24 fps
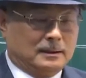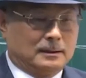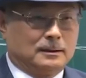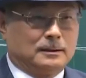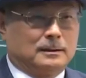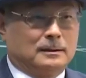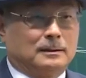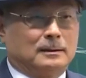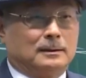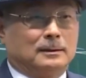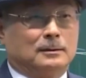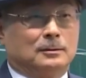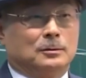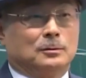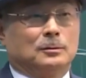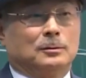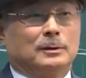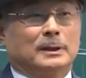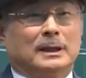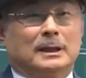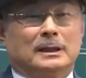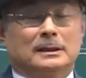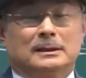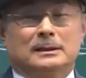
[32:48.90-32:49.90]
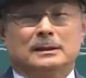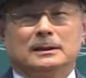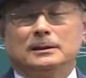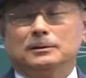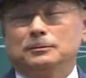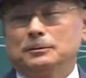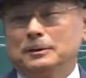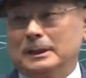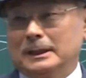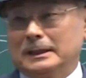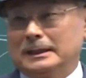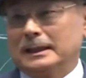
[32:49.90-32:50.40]
In
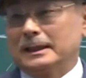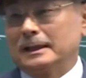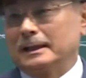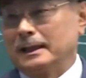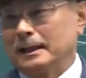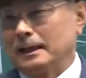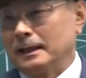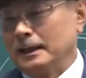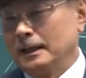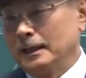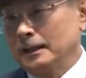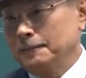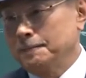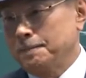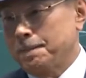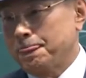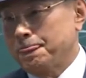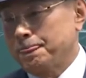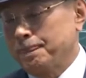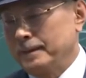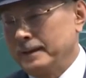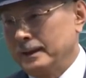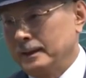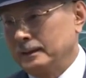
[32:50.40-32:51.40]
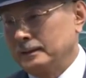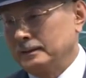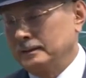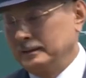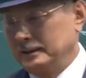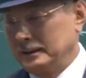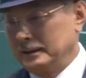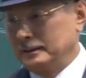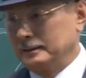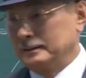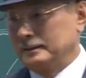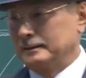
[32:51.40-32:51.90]
October, we are
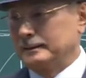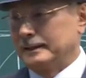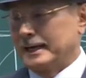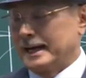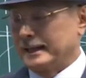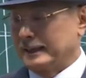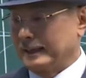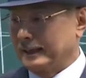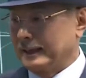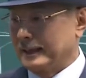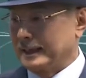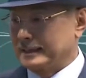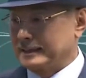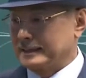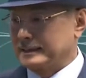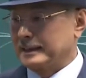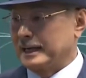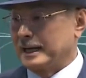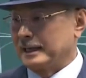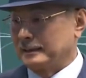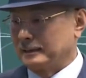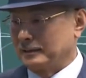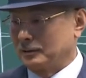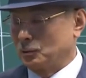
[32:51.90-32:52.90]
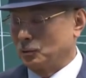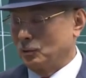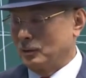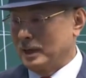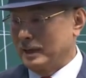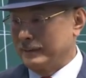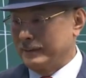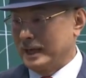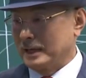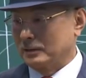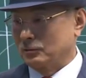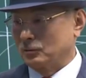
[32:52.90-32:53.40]
finally going to explore
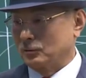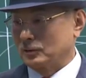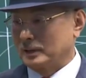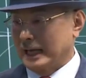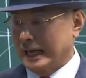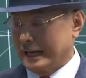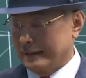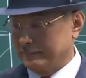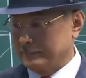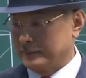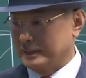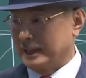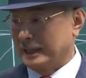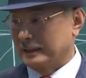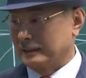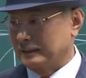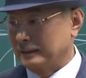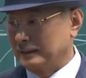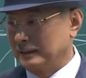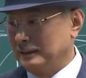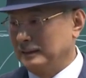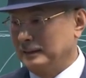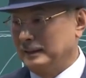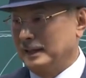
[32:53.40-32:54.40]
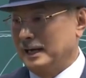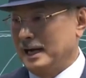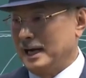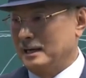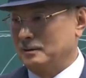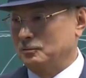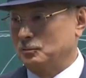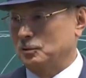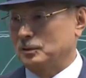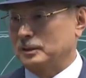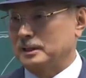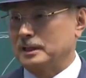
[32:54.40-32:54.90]
the remains of Noah's Ark
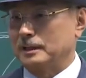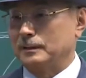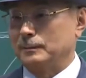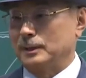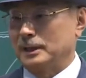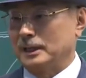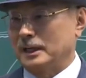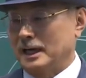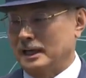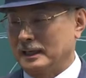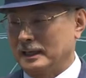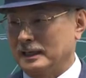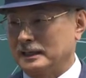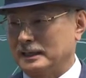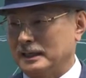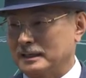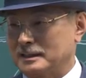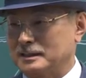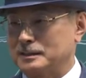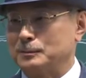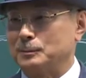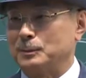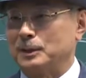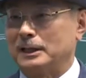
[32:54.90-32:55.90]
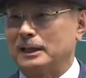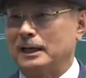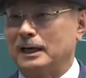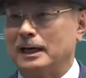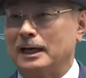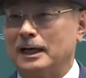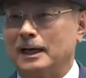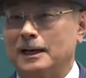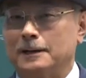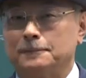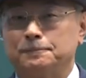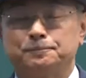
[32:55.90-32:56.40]
located in Turkey's Ararat
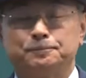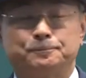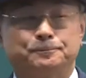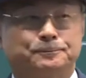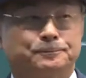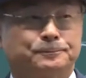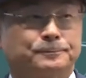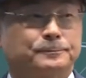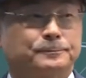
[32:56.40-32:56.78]
Mountain.